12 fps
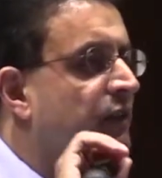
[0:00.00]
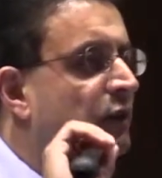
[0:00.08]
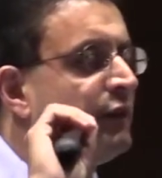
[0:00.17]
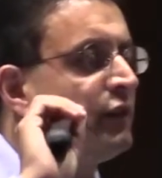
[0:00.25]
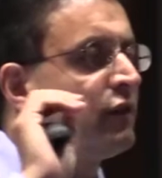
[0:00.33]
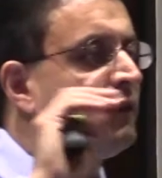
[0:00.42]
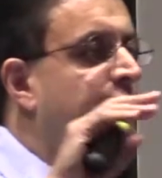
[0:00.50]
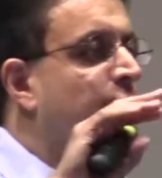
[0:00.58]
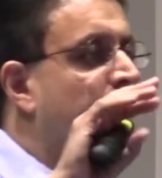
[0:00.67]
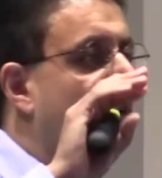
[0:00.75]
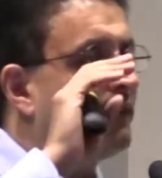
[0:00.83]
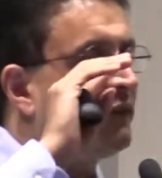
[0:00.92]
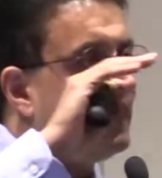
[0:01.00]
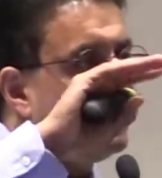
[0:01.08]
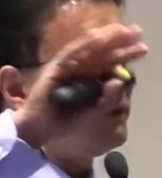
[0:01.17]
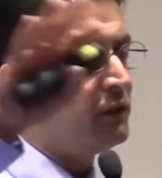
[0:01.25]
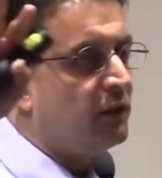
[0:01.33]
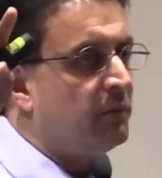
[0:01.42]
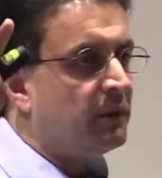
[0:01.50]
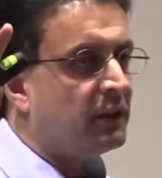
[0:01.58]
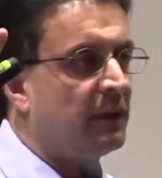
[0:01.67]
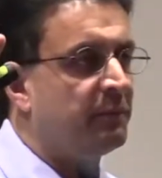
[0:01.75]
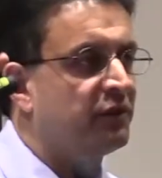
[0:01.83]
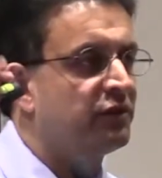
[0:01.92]
So if it's a 5, go to
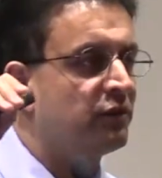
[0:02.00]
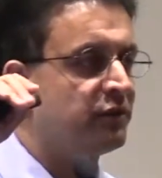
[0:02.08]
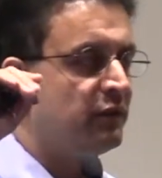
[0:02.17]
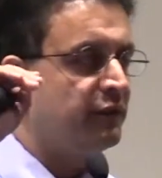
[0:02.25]
Comprehensive Stroke Center.